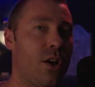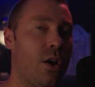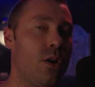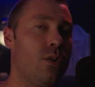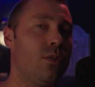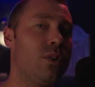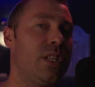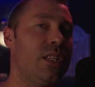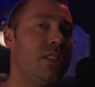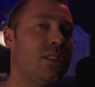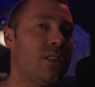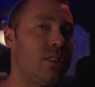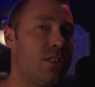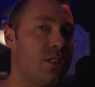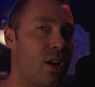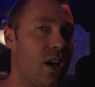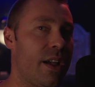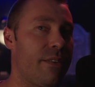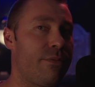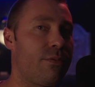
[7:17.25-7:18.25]
only to
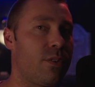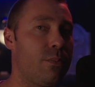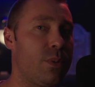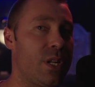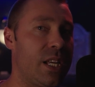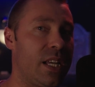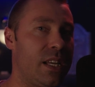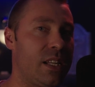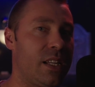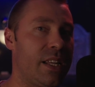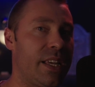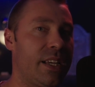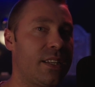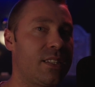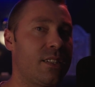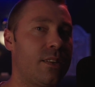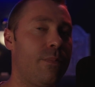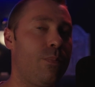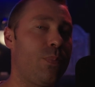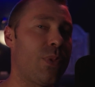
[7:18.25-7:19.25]
die from neglect